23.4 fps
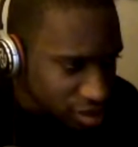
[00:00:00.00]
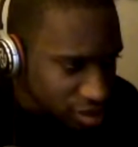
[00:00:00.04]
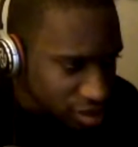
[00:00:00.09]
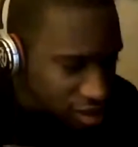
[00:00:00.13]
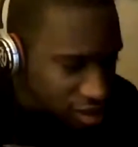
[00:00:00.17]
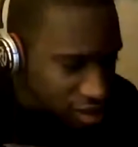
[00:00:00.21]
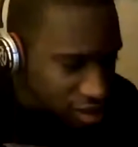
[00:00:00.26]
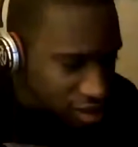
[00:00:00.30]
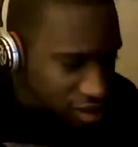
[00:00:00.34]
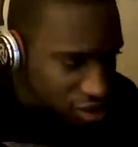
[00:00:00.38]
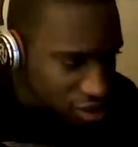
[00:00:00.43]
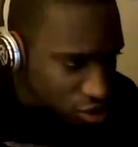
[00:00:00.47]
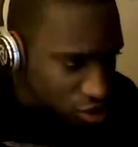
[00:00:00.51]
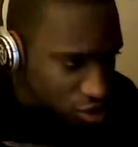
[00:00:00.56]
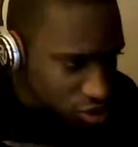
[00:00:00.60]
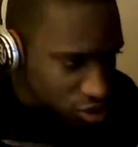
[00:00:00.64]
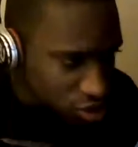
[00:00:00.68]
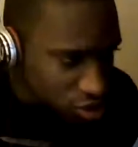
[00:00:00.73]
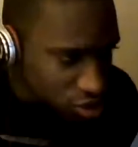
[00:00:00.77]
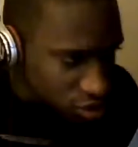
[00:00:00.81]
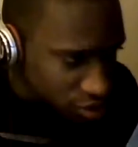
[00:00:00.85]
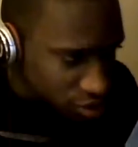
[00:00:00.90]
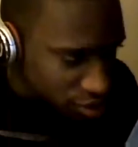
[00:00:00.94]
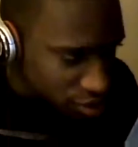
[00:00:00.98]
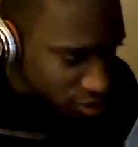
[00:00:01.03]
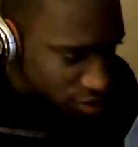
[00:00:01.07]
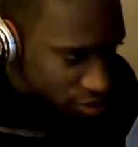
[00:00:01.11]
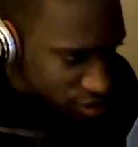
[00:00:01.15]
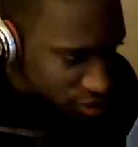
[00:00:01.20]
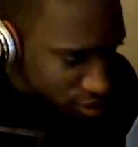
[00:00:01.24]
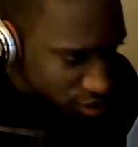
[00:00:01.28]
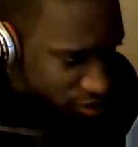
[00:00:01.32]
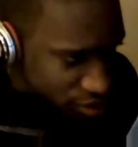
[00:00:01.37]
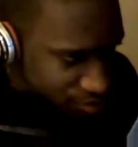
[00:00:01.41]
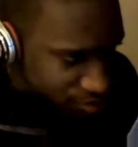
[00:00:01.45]
a toaster.
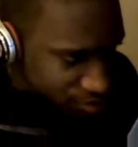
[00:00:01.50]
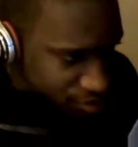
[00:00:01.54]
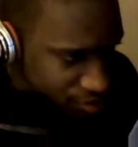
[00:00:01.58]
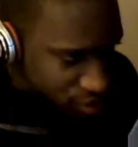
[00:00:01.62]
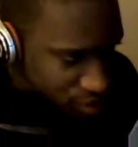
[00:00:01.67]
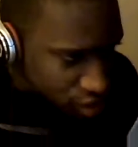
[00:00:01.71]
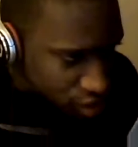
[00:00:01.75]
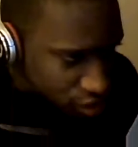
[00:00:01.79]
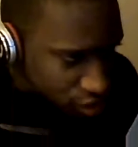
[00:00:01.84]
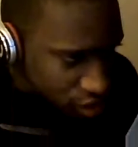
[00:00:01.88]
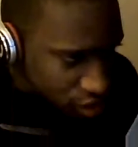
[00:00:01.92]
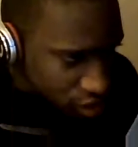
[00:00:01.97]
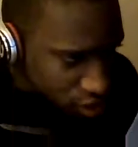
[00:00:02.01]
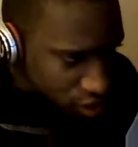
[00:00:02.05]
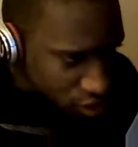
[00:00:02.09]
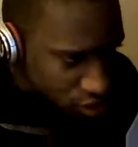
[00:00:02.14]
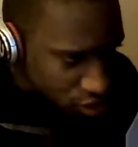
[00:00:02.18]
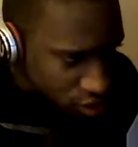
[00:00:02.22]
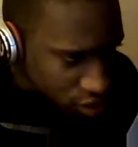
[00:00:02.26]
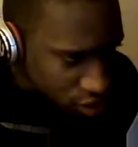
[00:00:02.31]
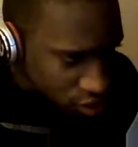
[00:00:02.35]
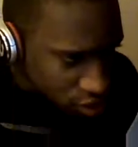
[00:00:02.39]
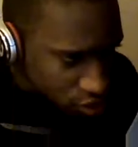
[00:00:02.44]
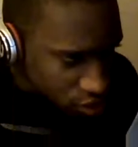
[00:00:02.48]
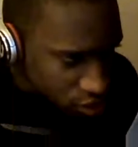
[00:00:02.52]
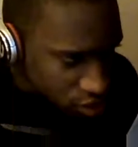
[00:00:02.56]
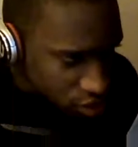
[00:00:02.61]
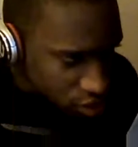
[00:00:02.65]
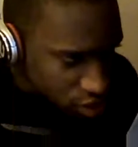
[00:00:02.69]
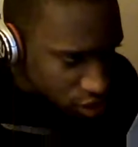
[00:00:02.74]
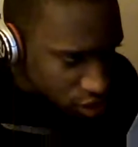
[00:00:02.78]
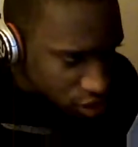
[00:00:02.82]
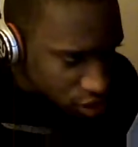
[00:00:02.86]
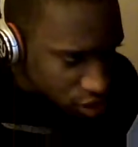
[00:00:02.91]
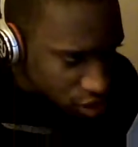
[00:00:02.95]
All right. So here's the question: it
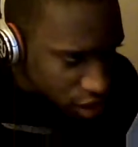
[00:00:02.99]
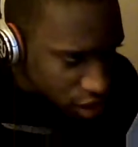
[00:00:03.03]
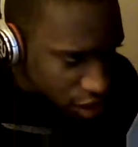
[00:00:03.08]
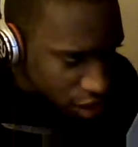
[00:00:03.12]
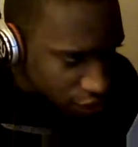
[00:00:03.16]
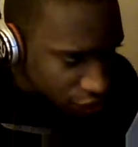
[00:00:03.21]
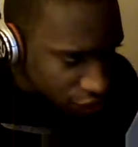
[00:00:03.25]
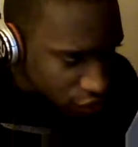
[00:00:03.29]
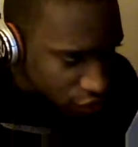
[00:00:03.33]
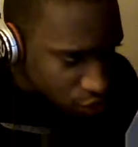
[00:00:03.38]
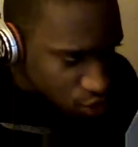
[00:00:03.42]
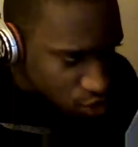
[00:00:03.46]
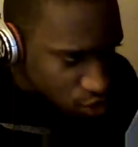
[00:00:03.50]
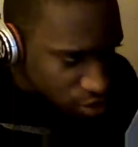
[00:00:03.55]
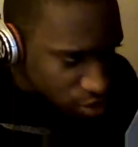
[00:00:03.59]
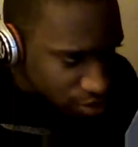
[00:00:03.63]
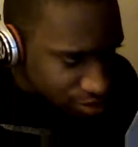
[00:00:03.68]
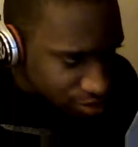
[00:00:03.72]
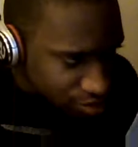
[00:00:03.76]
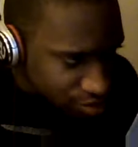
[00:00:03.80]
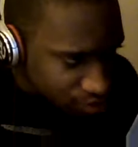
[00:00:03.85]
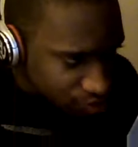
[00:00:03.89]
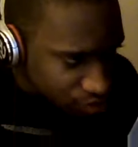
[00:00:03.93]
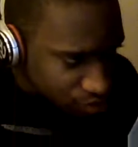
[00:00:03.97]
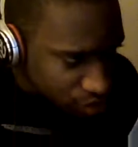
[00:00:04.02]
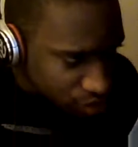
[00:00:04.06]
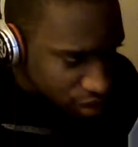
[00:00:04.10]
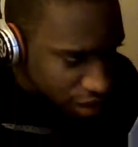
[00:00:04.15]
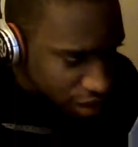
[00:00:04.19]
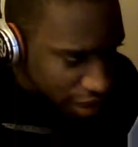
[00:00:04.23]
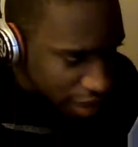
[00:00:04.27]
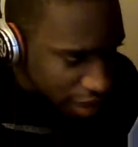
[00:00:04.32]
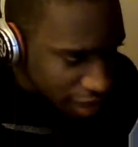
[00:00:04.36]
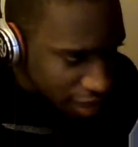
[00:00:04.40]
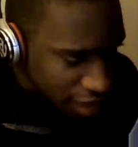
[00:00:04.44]
says, have you
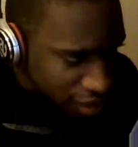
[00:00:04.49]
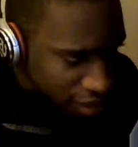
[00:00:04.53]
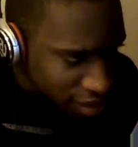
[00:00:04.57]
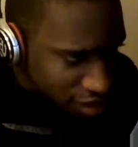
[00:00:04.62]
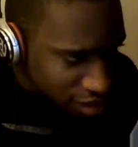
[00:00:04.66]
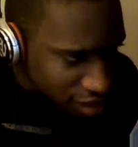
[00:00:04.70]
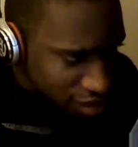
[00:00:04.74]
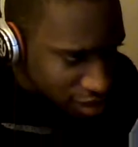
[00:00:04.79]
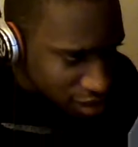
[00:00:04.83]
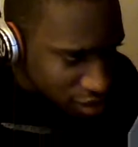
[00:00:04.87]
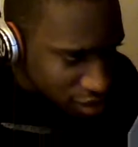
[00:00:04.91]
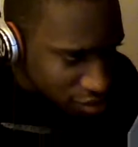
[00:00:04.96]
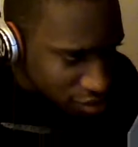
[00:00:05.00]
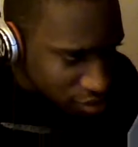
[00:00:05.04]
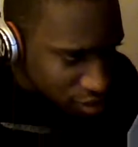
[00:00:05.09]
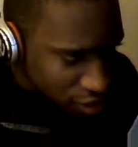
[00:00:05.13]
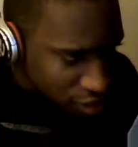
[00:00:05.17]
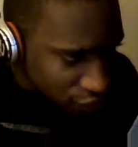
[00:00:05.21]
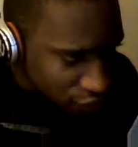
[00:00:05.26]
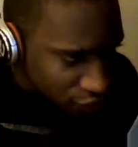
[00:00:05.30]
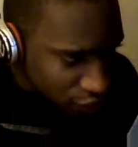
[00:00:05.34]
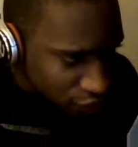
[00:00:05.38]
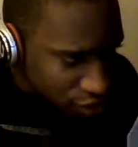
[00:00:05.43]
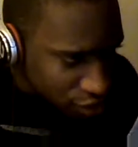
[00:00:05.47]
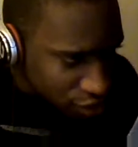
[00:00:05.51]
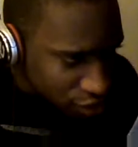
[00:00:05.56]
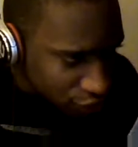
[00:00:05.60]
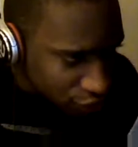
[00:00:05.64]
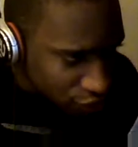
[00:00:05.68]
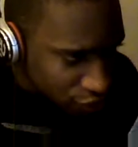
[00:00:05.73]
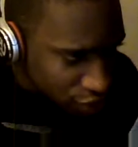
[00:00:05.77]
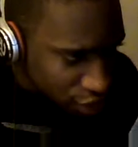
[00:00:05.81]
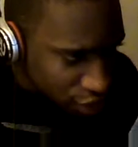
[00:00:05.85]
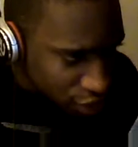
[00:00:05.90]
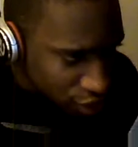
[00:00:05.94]
asked them if
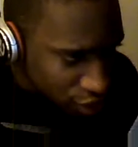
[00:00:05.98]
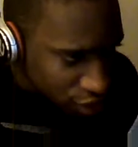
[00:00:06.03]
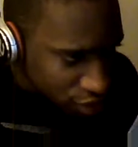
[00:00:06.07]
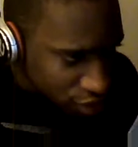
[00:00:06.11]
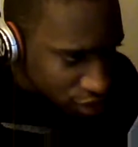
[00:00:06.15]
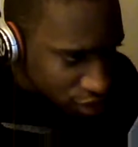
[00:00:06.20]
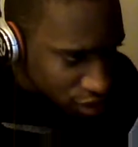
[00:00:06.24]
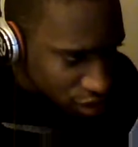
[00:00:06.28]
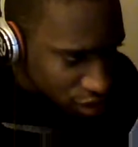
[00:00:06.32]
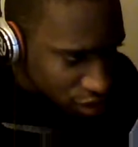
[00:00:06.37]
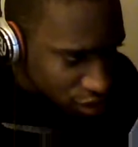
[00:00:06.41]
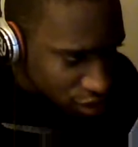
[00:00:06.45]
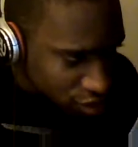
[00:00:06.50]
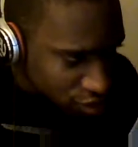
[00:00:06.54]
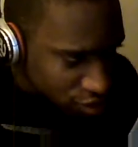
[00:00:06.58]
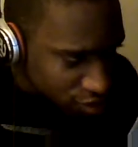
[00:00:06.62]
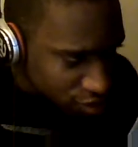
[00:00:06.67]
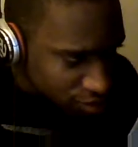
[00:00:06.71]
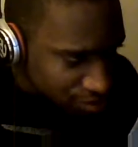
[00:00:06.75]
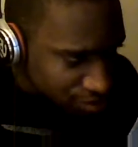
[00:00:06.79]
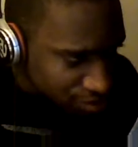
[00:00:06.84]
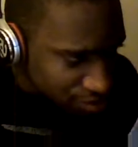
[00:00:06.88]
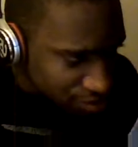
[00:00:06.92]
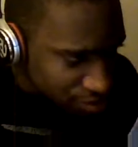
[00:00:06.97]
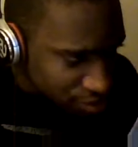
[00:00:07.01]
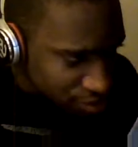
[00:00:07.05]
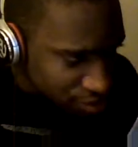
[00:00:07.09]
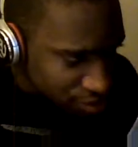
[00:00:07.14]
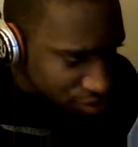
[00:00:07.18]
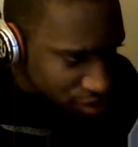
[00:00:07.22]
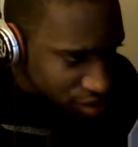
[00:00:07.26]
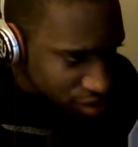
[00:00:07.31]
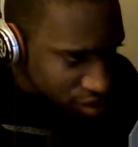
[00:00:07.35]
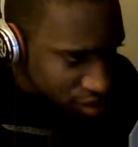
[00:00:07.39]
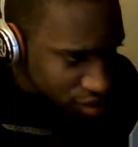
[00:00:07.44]
they are a cyclone?
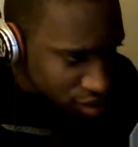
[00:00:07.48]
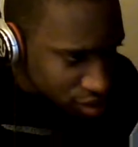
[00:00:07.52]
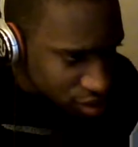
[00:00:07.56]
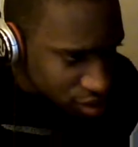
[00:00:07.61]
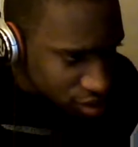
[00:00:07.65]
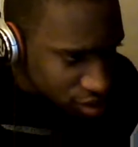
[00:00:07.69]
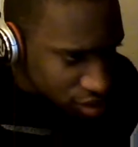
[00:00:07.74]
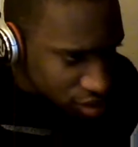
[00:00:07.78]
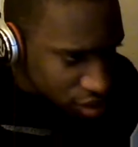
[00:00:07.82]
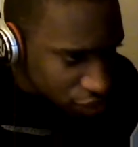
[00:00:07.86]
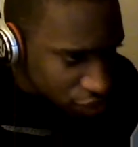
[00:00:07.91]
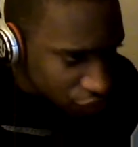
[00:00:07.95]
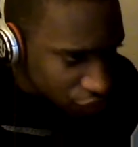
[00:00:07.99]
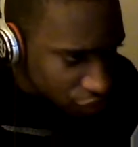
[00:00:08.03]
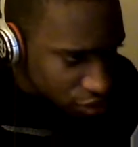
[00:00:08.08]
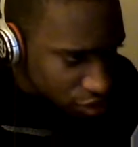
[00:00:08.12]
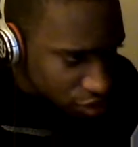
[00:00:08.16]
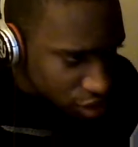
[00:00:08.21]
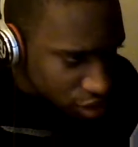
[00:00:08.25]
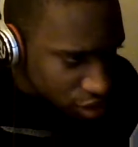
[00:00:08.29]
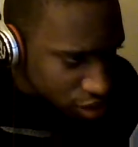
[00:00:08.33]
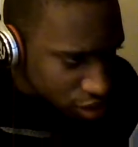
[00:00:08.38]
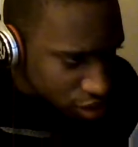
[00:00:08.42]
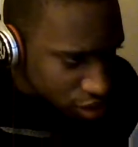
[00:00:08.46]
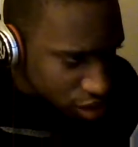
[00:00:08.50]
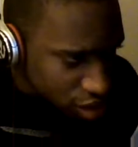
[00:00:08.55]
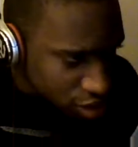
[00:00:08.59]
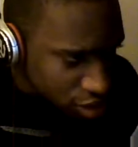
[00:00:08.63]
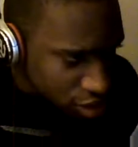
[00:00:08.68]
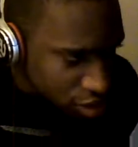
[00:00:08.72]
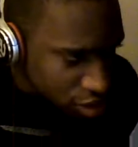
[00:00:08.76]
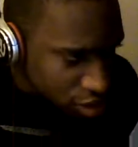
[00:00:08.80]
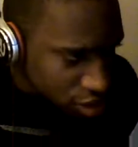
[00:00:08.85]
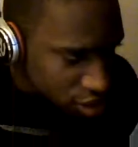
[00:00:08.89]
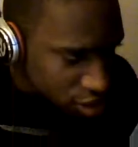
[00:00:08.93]
If you say
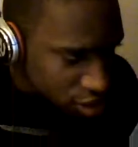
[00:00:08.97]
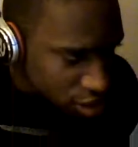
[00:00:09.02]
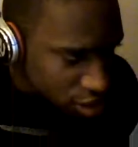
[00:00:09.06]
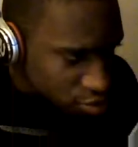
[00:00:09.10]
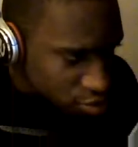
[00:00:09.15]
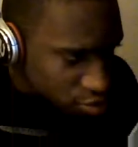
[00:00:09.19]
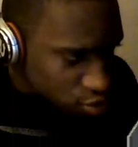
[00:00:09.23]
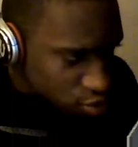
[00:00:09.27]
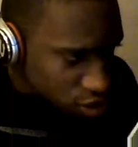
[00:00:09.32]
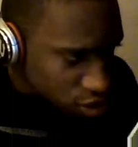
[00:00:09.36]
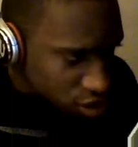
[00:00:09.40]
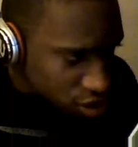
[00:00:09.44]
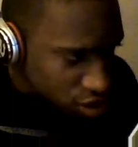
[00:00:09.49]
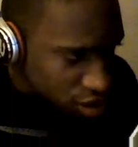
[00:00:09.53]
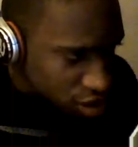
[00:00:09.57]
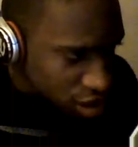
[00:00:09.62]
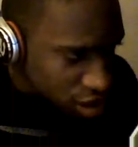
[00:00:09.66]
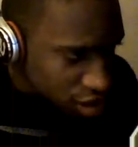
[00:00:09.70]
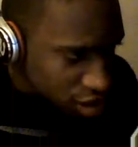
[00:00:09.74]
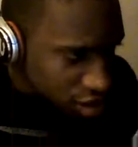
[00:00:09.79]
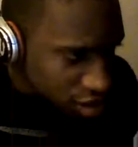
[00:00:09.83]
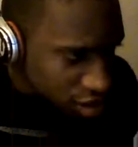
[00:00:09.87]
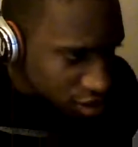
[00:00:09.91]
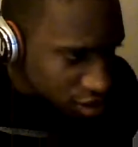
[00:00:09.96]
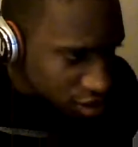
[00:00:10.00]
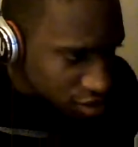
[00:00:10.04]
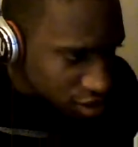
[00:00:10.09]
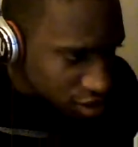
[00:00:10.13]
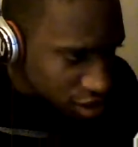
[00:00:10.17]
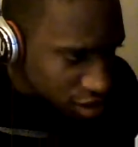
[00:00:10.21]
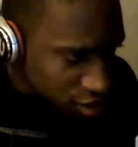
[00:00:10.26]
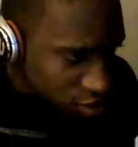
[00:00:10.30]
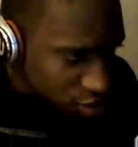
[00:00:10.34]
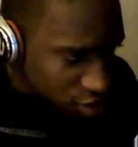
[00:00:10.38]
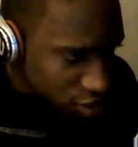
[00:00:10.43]
yes, it says what, and then the
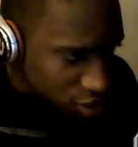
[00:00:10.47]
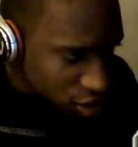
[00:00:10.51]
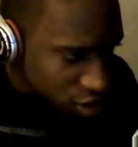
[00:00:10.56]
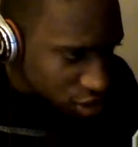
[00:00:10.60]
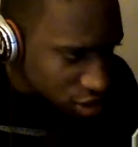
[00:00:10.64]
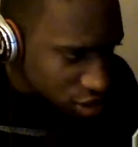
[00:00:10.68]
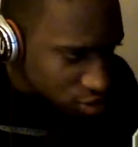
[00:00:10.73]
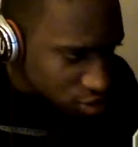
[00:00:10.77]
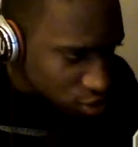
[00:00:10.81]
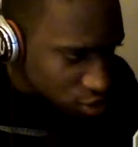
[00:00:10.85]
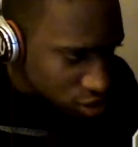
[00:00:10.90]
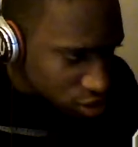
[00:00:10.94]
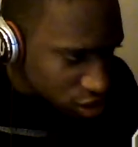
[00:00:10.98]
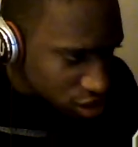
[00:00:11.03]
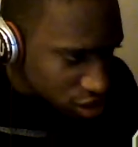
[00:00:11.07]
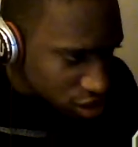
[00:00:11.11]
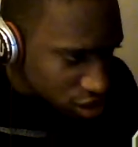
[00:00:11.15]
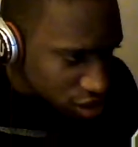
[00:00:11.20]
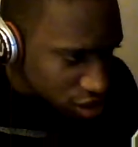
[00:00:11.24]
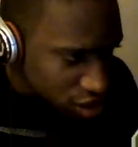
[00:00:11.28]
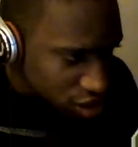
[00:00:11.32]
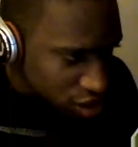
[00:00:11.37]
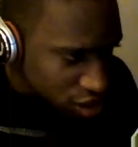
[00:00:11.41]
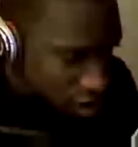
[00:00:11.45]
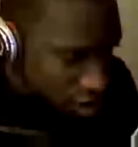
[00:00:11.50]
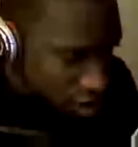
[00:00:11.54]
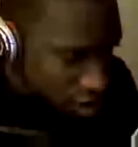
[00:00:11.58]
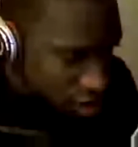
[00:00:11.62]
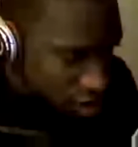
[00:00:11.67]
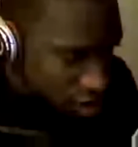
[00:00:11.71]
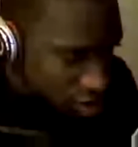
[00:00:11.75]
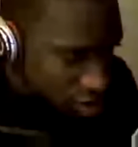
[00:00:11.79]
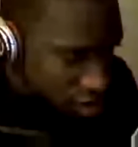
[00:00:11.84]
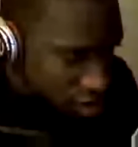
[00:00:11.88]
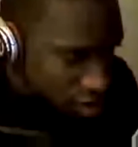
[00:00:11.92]
next question is what did they
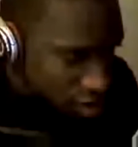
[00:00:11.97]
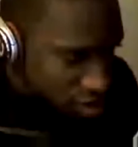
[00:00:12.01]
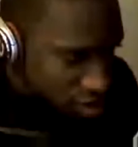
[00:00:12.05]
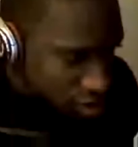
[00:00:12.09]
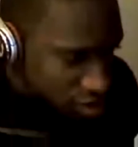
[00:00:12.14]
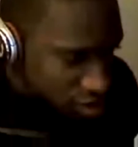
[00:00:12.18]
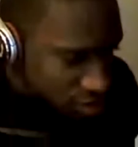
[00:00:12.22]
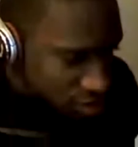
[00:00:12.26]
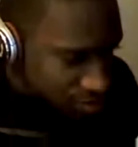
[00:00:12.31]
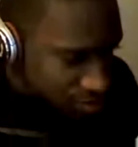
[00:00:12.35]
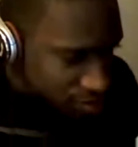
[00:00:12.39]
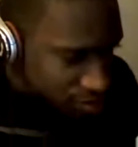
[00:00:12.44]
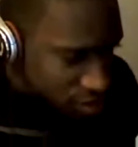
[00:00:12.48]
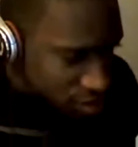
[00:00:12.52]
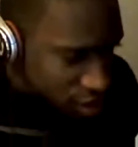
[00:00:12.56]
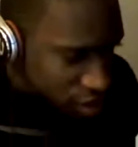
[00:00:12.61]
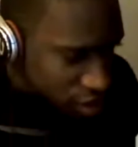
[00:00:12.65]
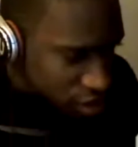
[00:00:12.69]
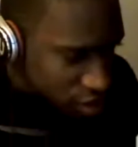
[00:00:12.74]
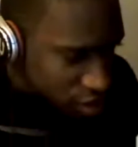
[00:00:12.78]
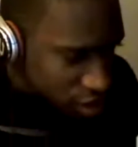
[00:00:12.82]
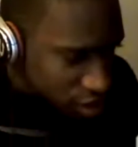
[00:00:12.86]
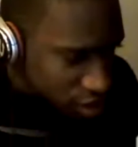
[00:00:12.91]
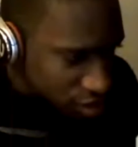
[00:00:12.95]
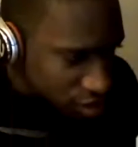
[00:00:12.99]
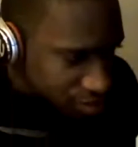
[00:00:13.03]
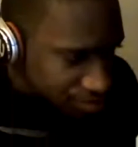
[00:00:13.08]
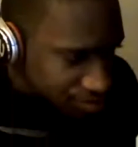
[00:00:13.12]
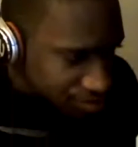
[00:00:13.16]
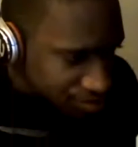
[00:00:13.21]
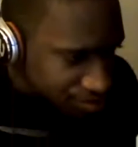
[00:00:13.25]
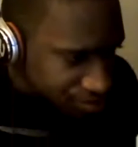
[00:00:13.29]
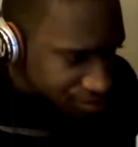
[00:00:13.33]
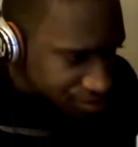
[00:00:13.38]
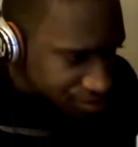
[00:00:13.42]
say, and then